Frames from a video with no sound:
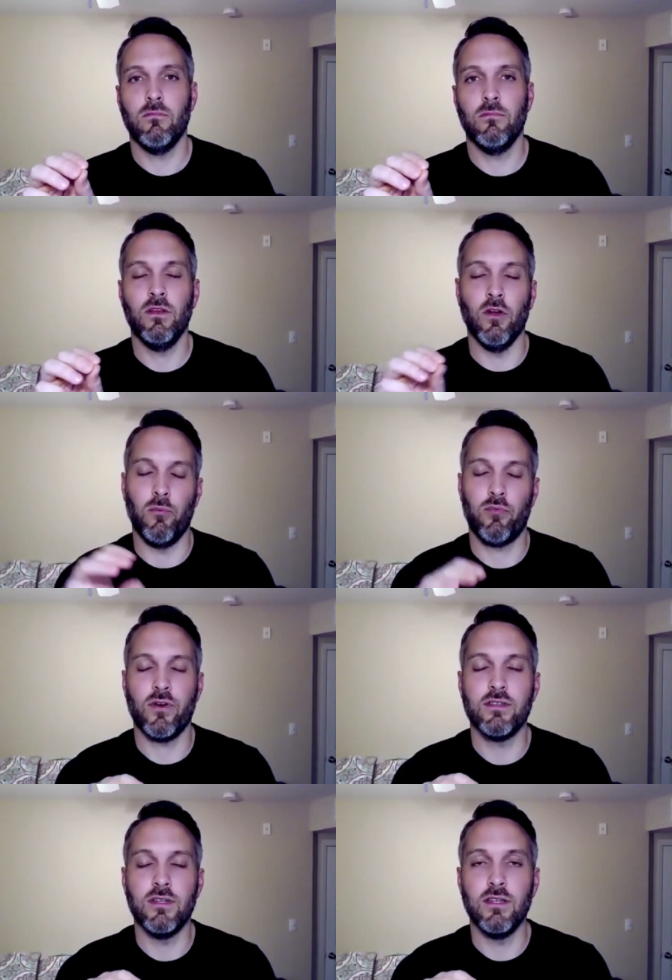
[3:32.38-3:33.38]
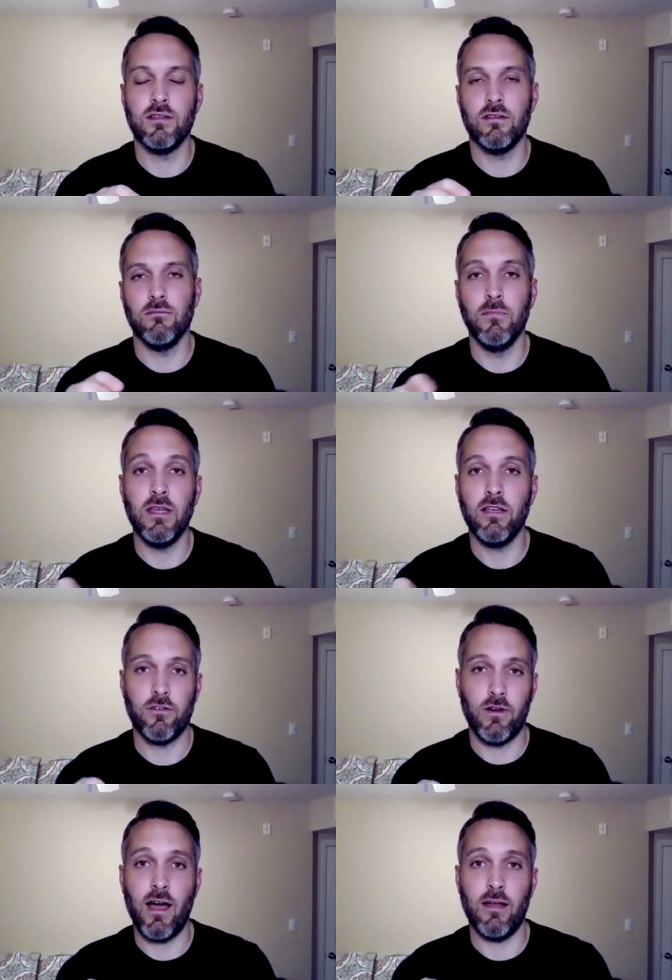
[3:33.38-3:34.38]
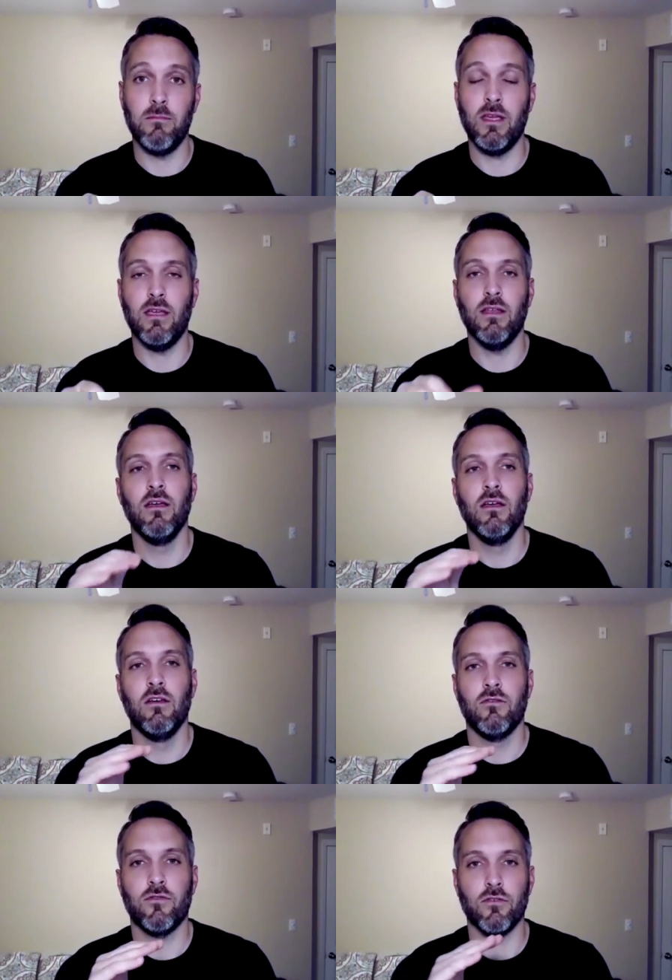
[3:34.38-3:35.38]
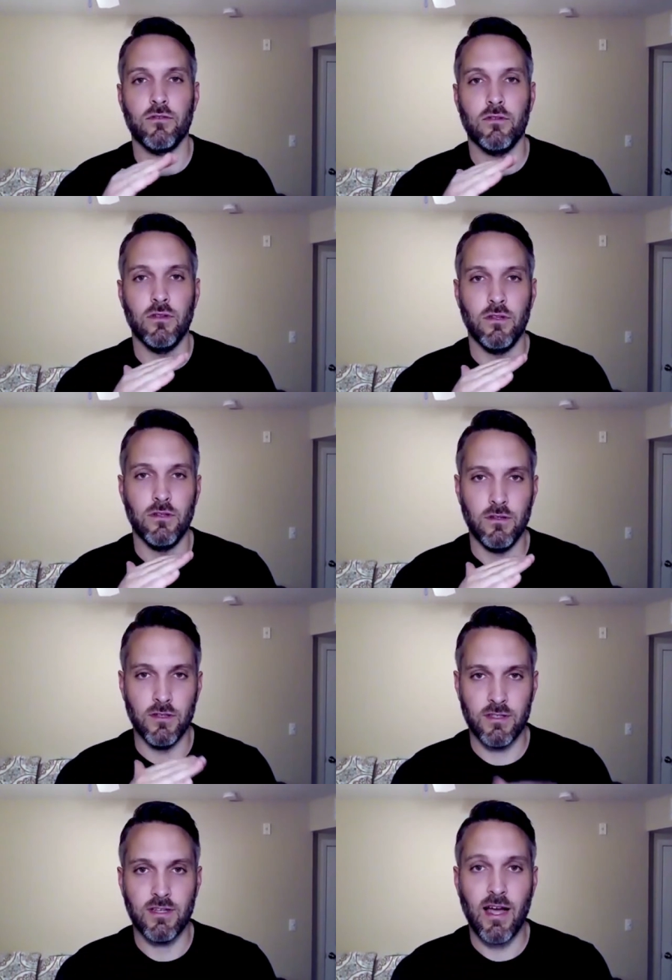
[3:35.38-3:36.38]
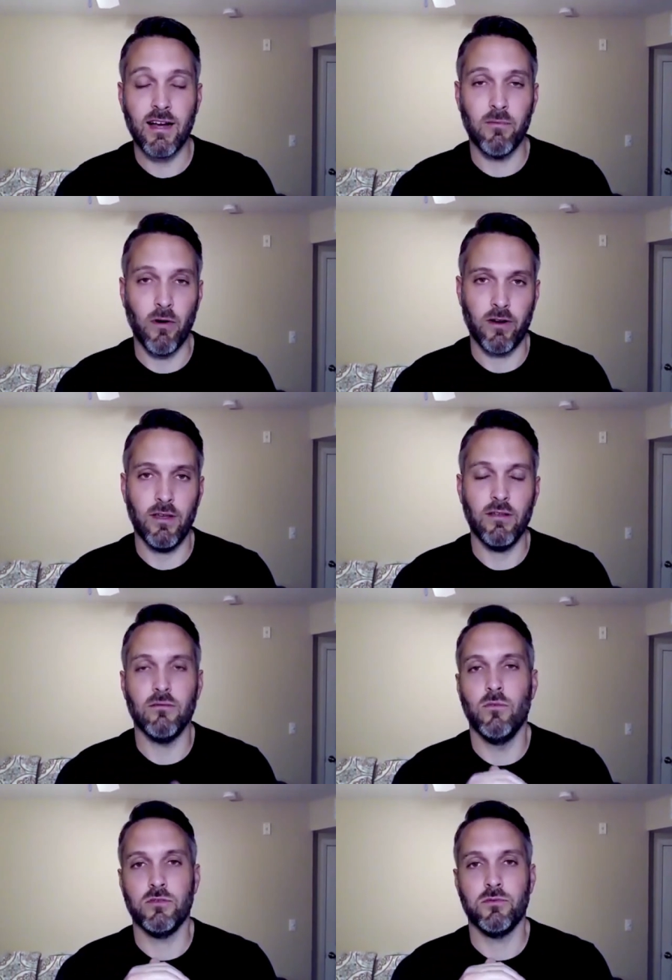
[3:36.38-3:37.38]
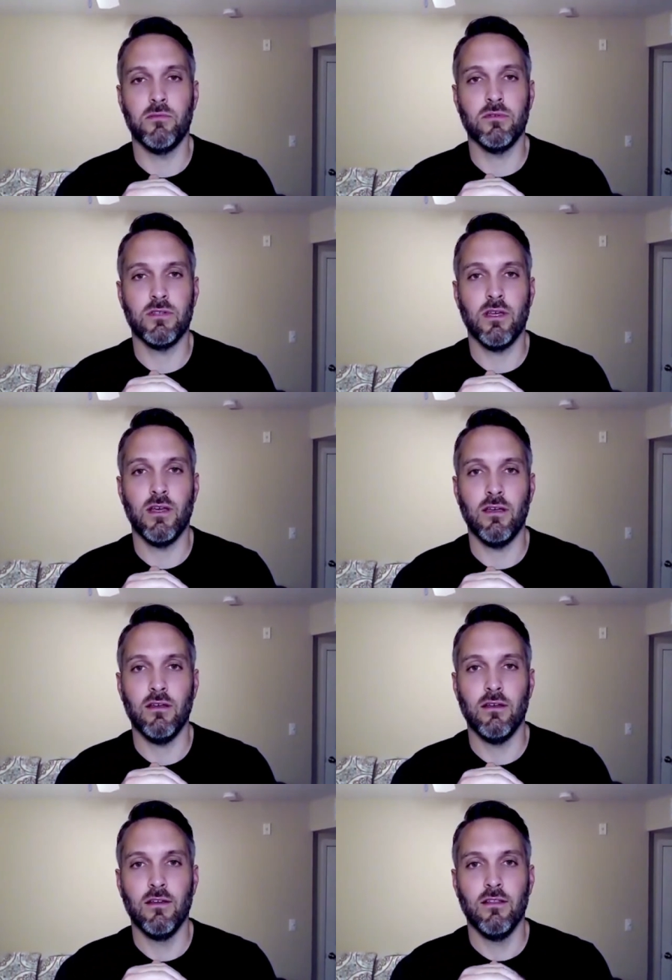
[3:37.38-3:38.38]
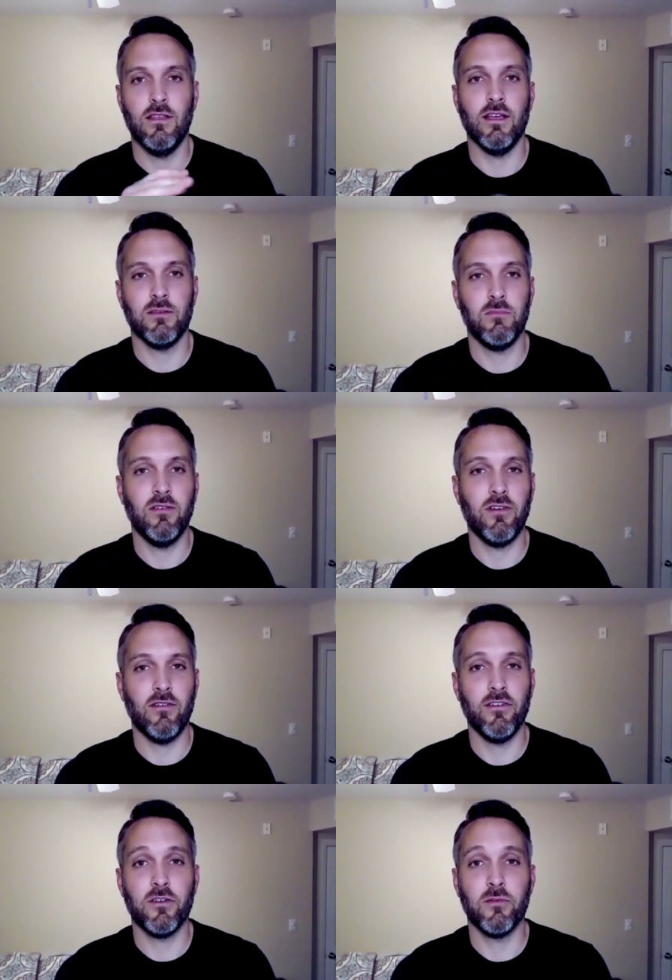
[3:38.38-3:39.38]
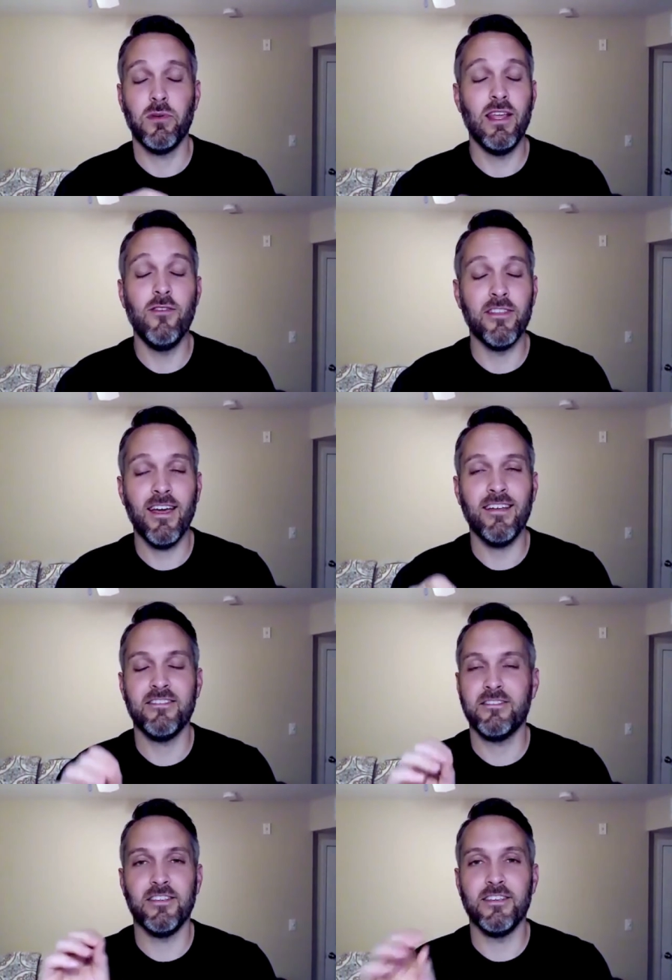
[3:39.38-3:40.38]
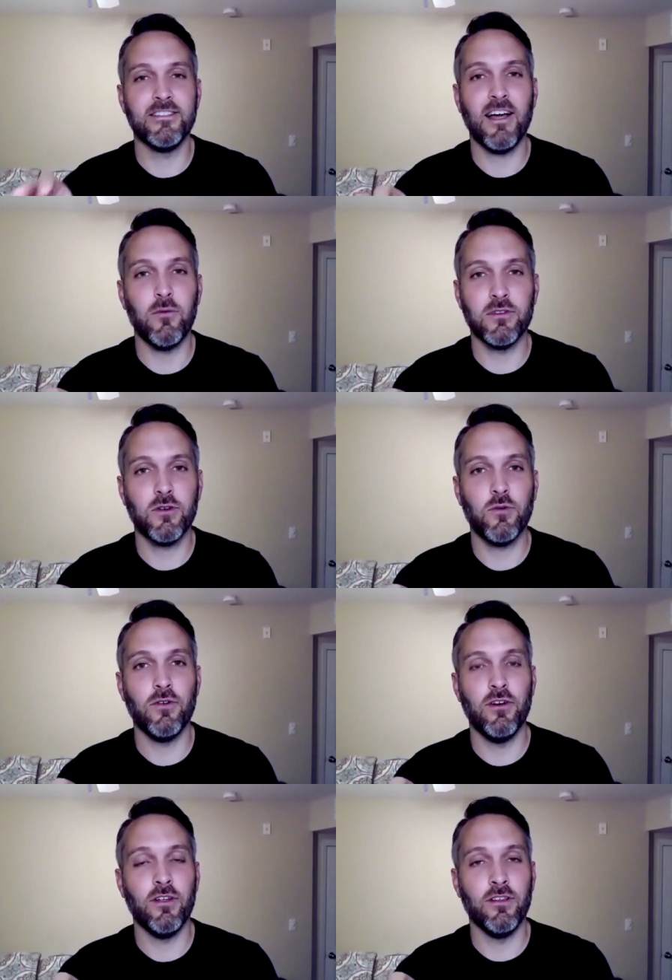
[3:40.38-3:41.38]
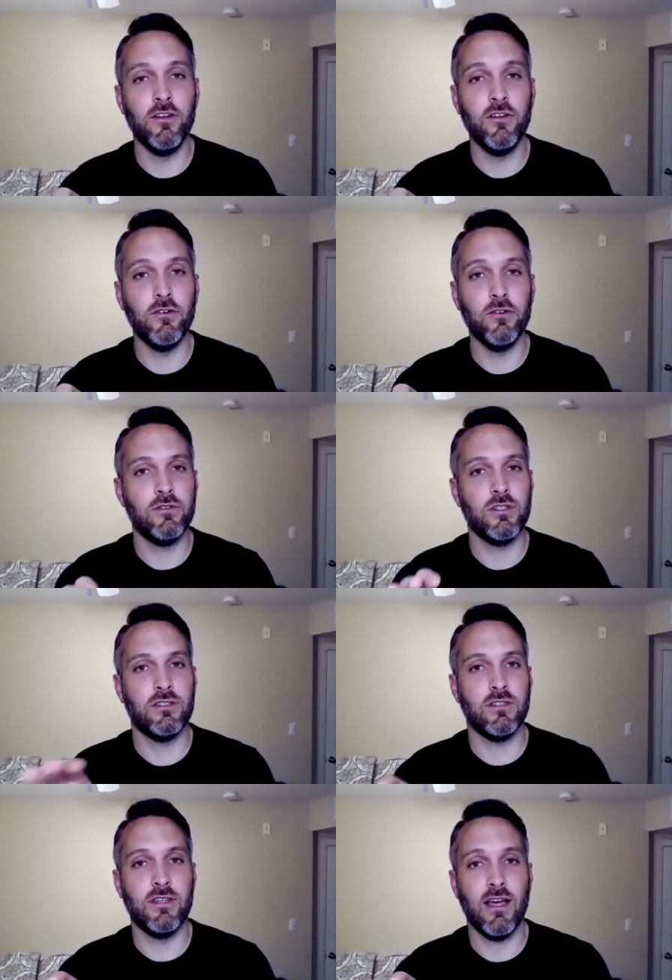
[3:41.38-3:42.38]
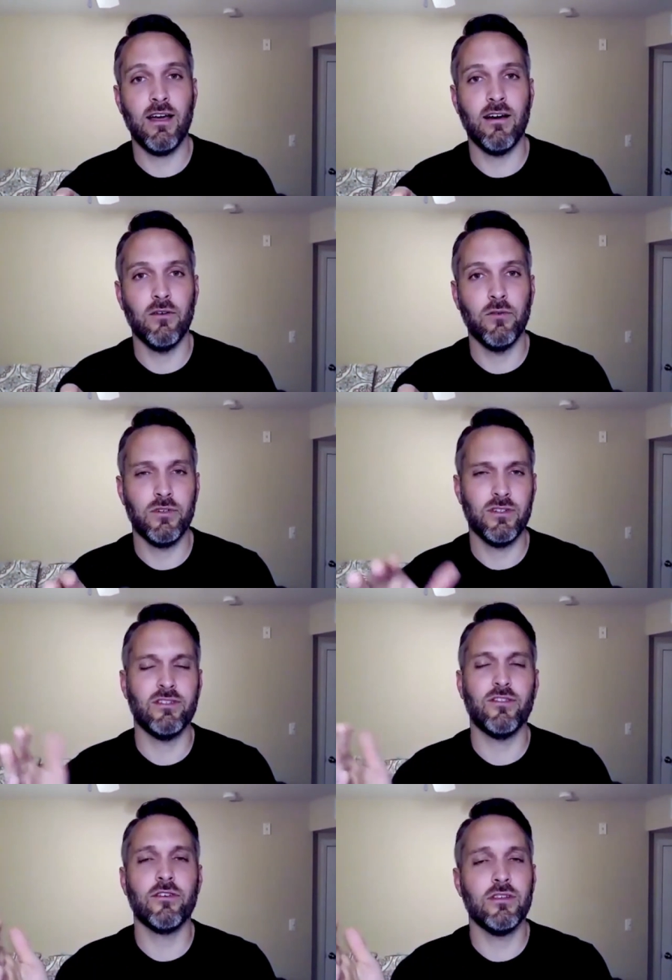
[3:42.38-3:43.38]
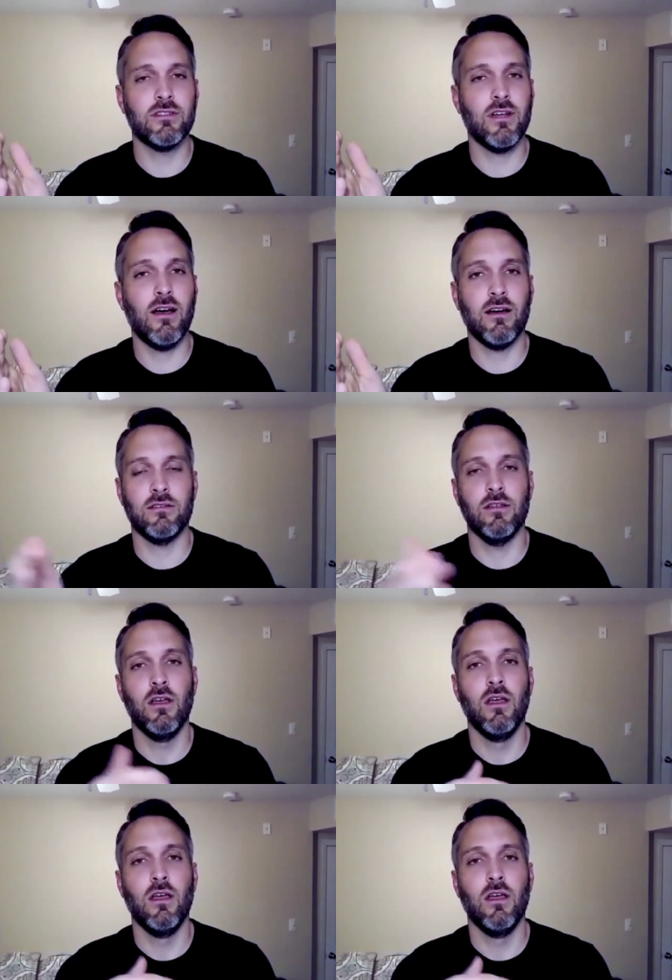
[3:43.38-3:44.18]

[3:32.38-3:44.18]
you know president mean or not mean for the stock market. Most people say the S&P 500, but even that is not what's quoted on the news. It's the Dow, which is 30 sure. stocks. It,